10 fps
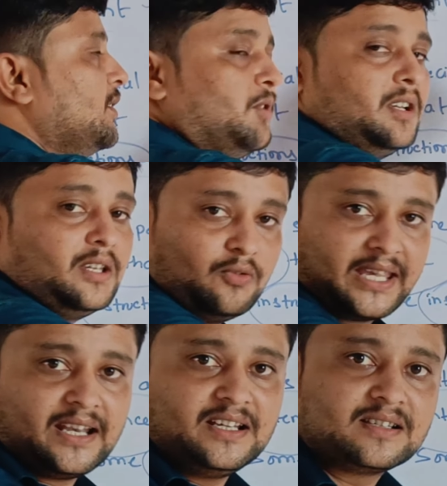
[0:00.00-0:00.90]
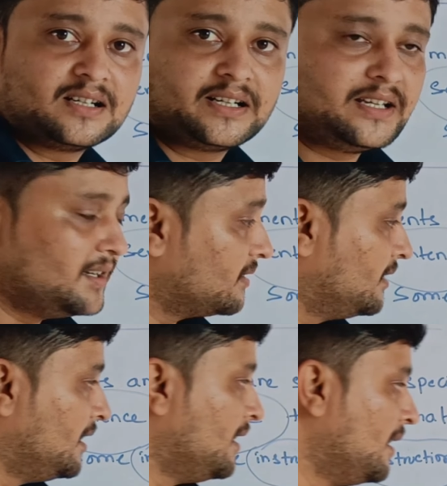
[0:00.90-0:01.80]
new one, you can insert
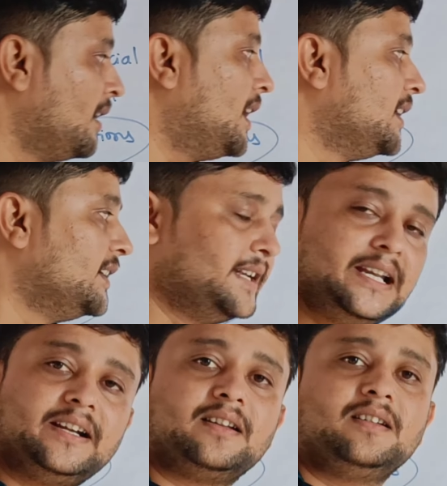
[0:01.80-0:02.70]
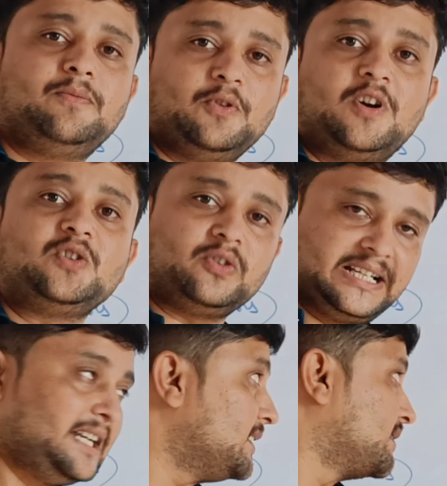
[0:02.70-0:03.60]
here. And delete, if you want to
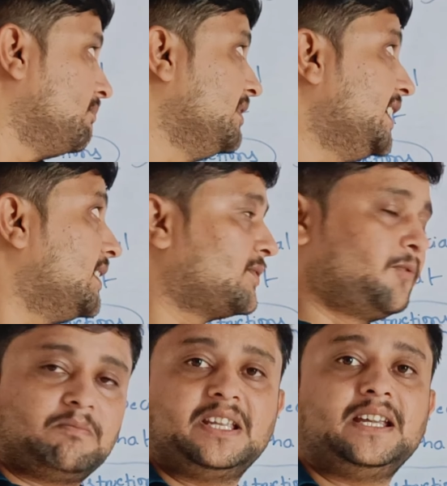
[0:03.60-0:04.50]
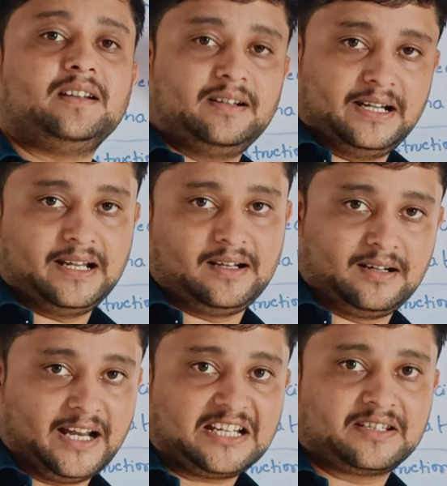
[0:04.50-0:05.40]
delete some data from the
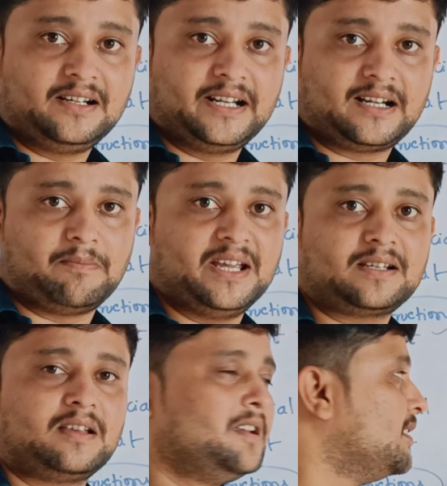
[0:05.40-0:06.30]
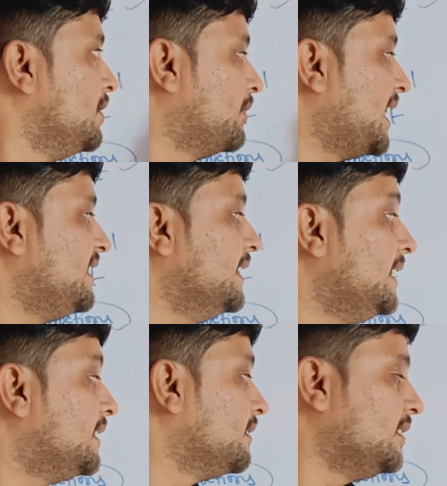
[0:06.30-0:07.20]
rational database, you can
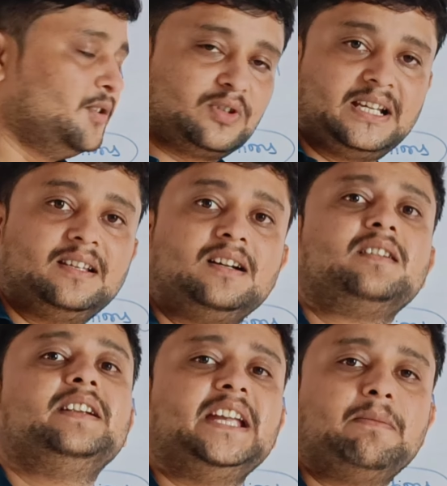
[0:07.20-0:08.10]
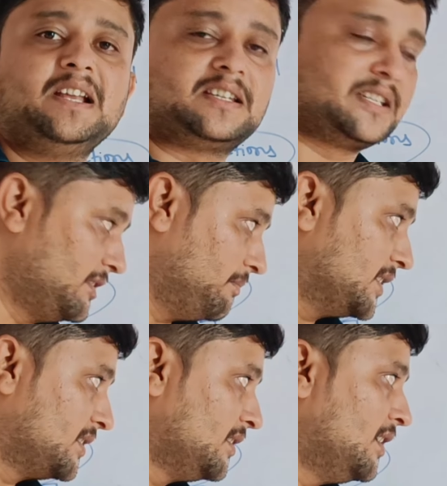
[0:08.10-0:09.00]
delete using the DML
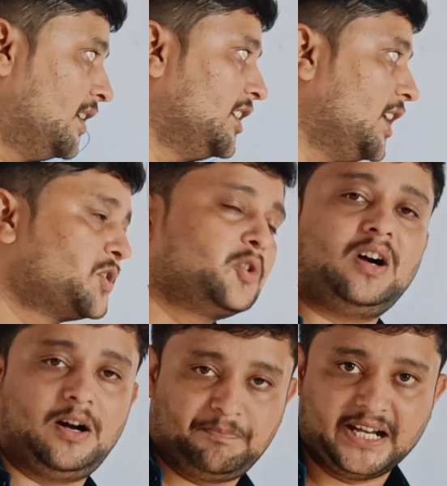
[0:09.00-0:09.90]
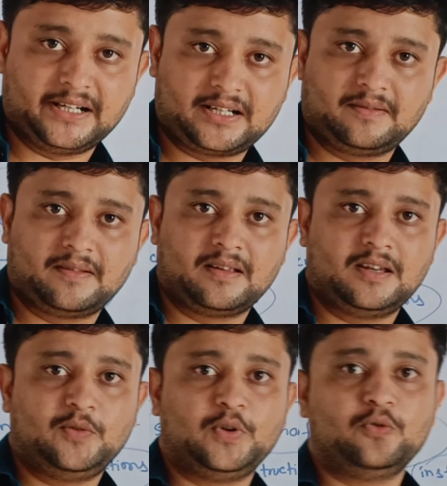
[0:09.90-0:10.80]
statements. And also update.
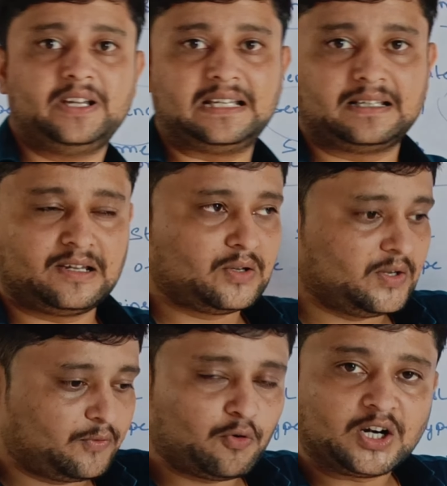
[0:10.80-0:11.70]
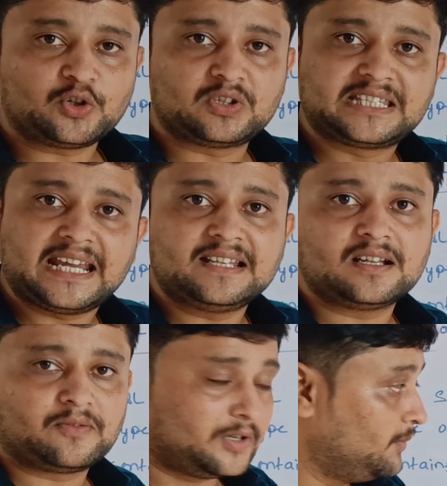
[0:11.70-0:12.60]
If you want to change,
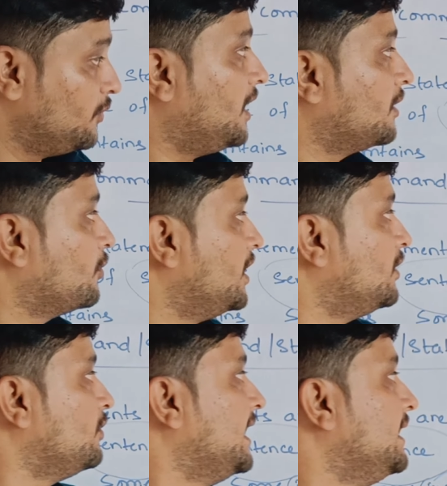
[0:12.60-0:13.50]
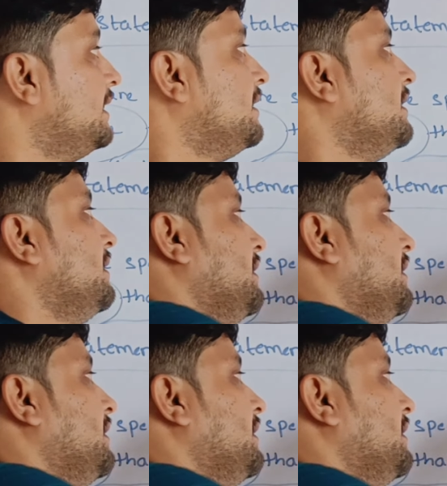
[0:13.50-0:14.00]
if you are going to any